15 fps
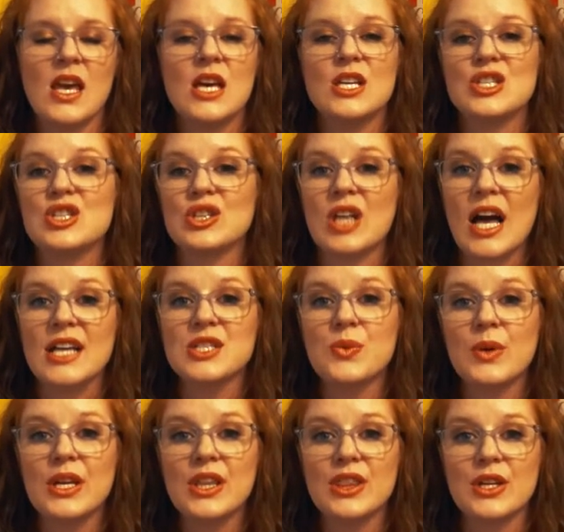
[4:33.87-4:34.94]
July
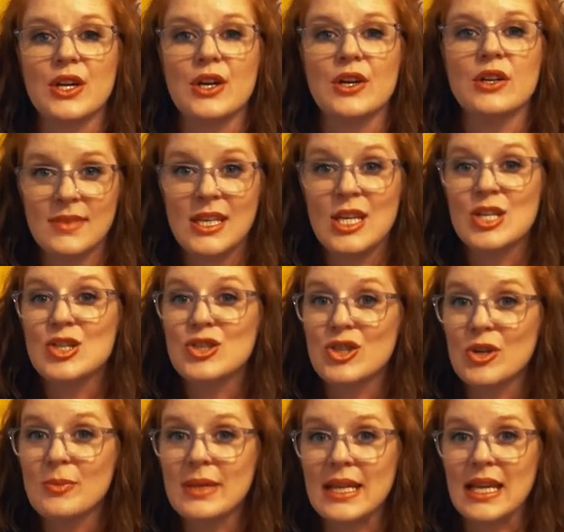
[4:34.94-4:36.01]
23rd,
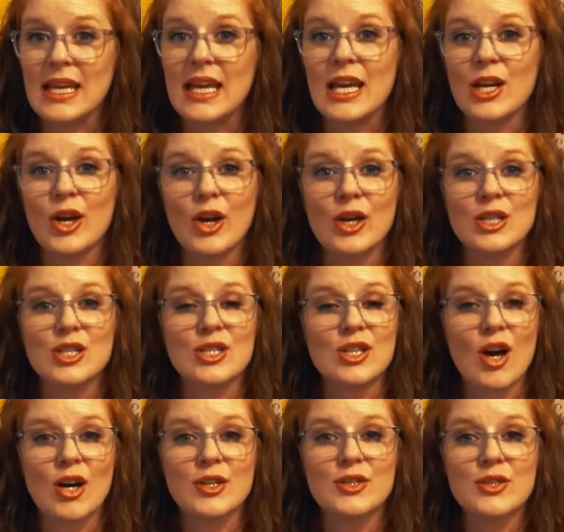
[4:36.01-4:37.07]
Germany encourages
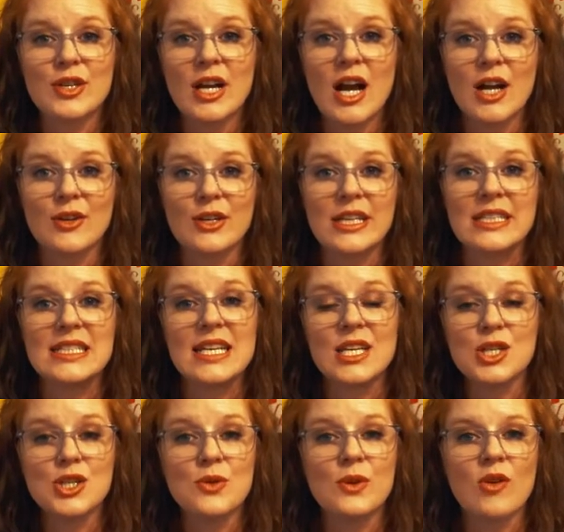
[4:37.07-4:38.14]
Austria-Hungary to
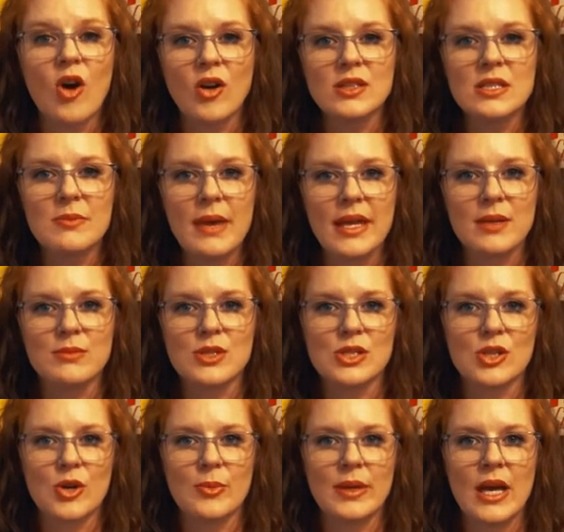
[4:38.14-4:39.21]
issue an ultimatum to
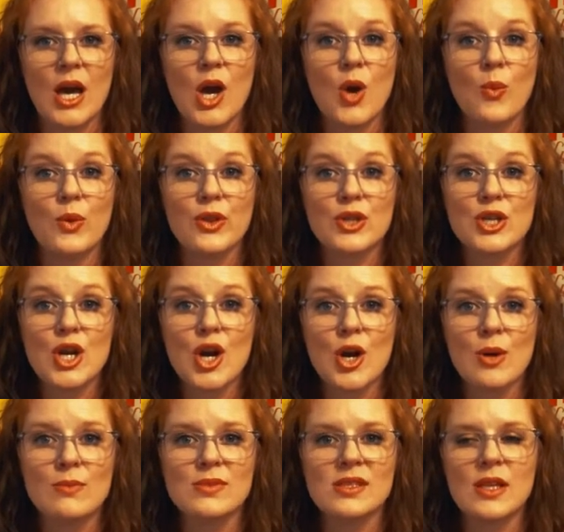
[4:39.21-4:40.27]
Serbia with
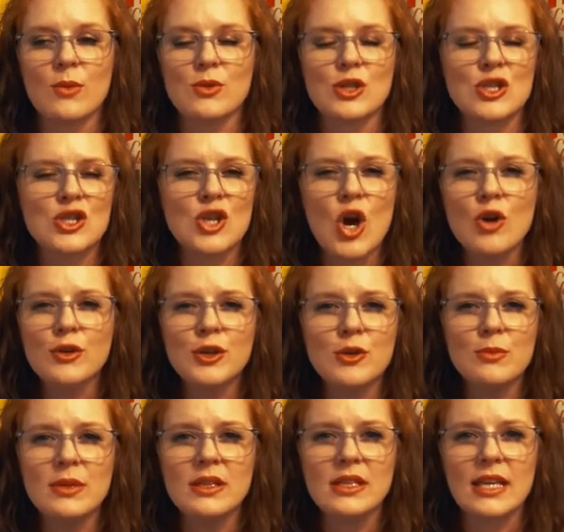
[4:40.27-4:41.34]
terms that were so
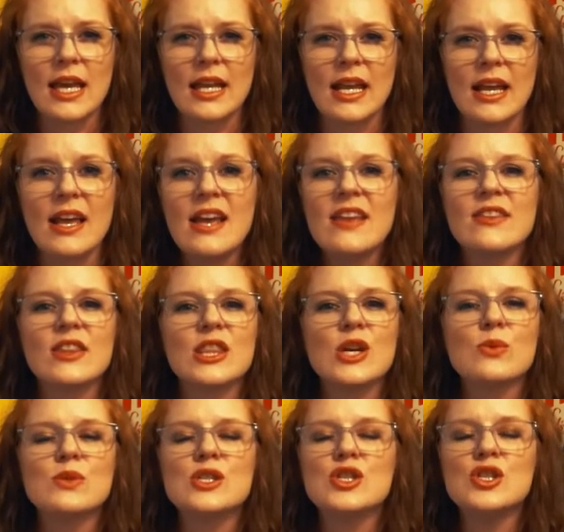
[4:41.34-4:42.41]
humiliating that there
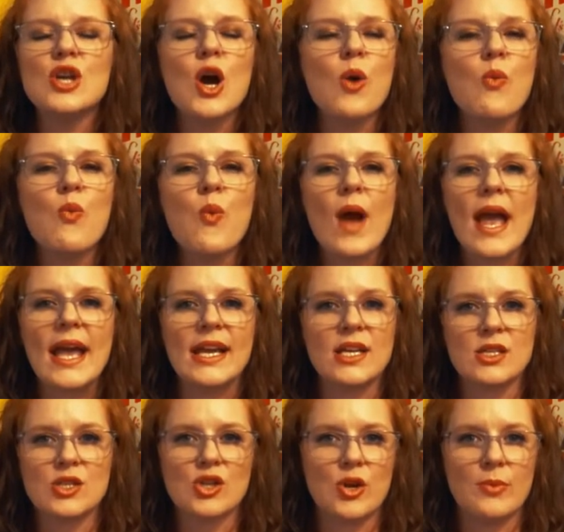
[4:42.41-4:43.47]
was no way
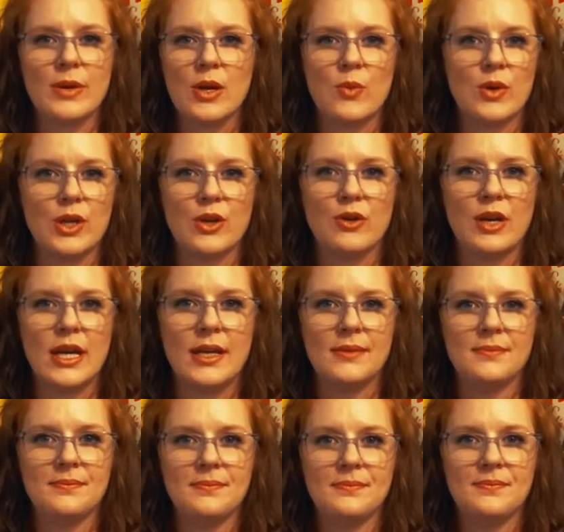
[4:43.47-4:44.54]
Serbia would agree.
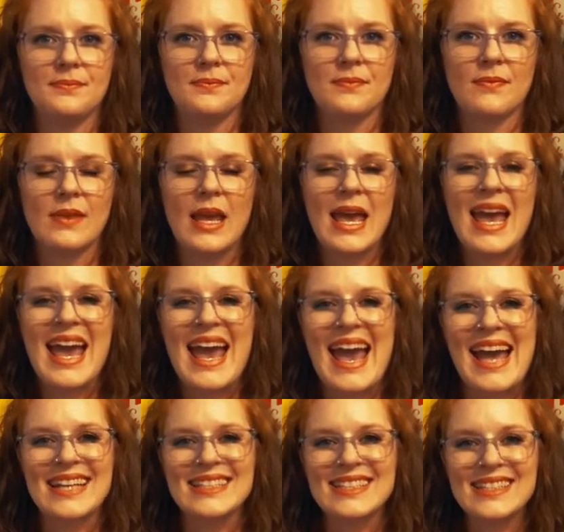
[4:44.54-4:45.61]

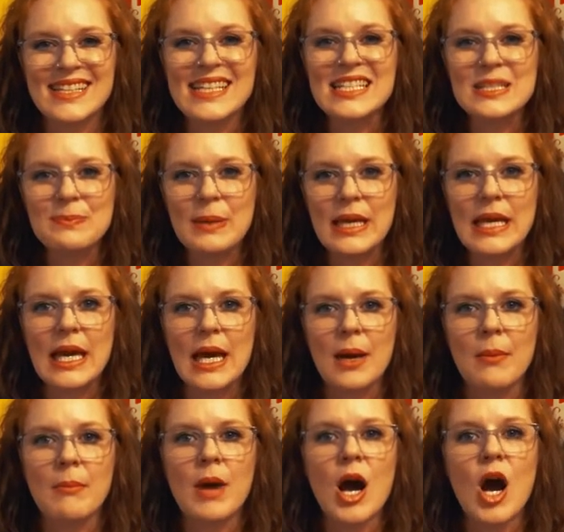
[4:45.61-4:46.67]
At 6
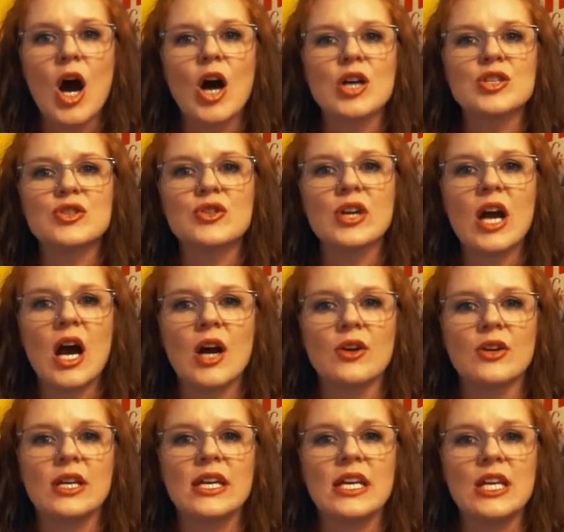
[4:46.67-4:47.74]
p.m.,
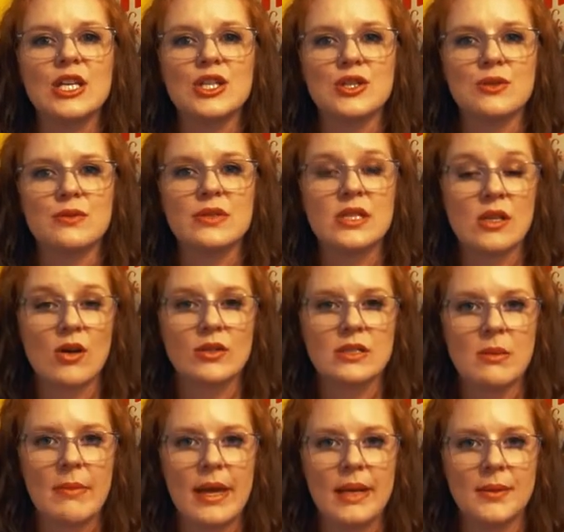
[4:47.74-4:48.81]
Austria-Hungary issues the
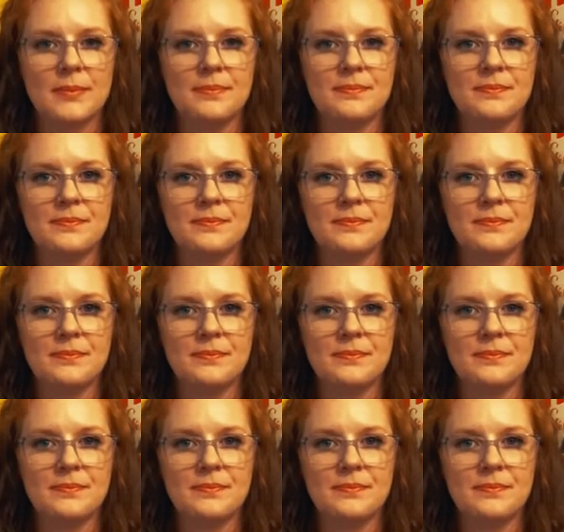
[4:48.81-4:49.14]
ultimatum.